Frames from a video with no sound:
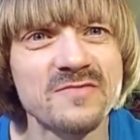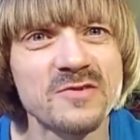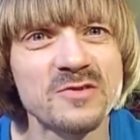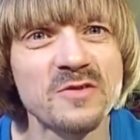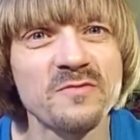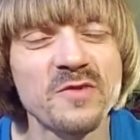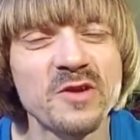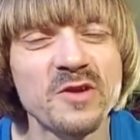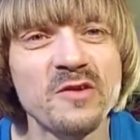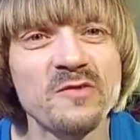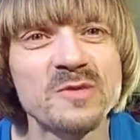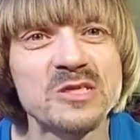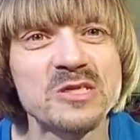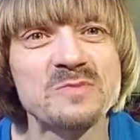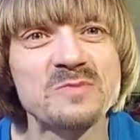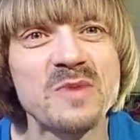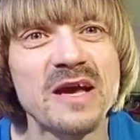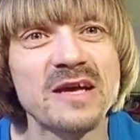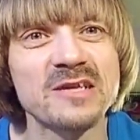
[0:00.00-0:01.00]
a video of me
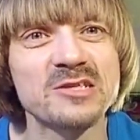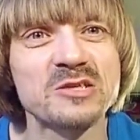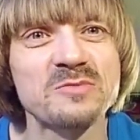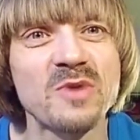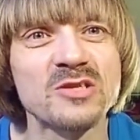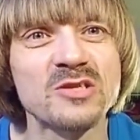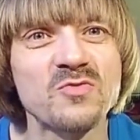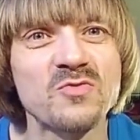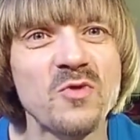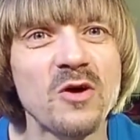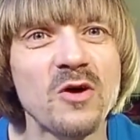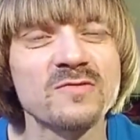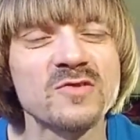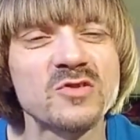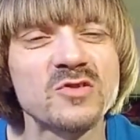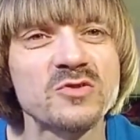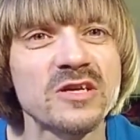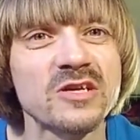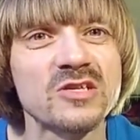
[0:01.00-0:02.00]
smashing my
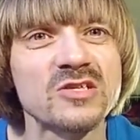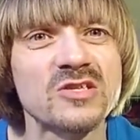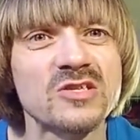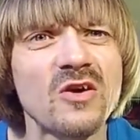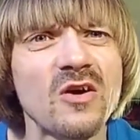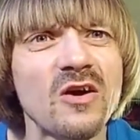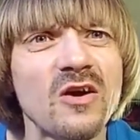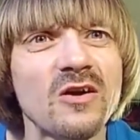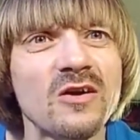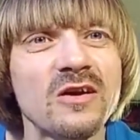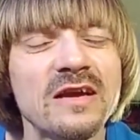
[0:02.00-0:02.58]
12-string guitar.